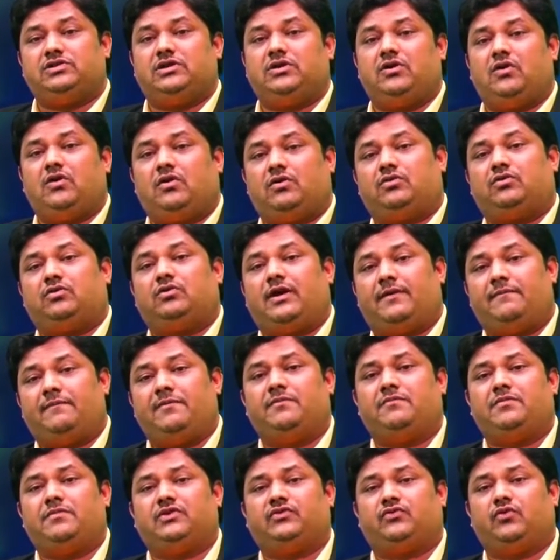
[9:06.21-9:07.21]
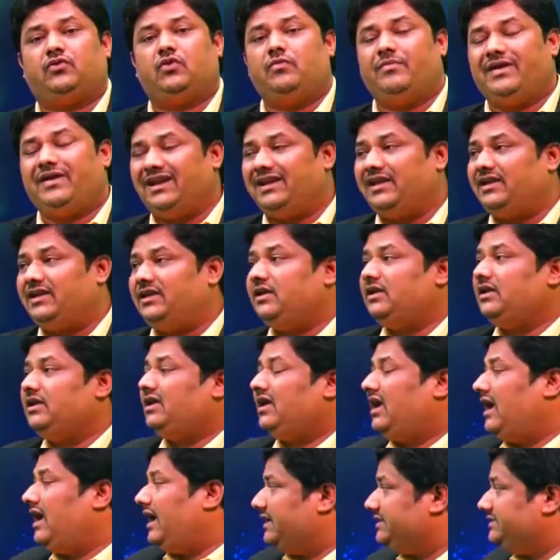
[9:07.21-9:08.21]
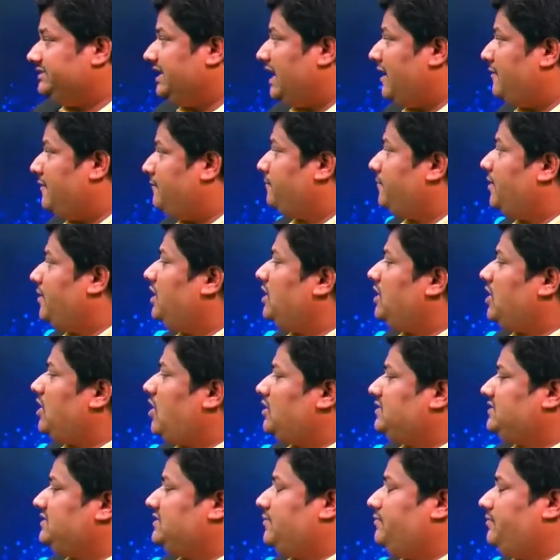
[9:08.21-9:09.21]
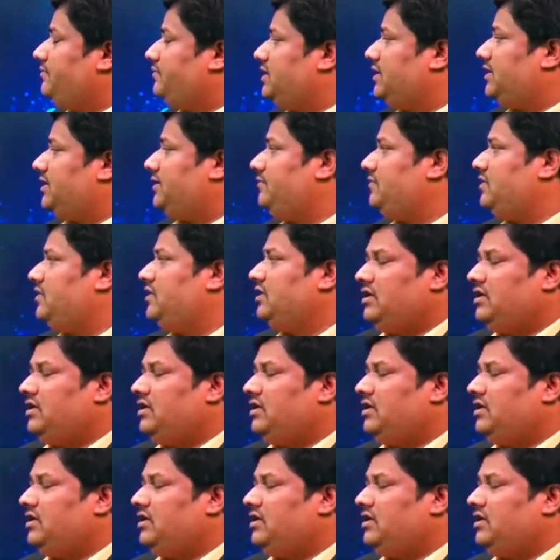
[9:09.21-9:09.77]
you have to remember so many example or sometime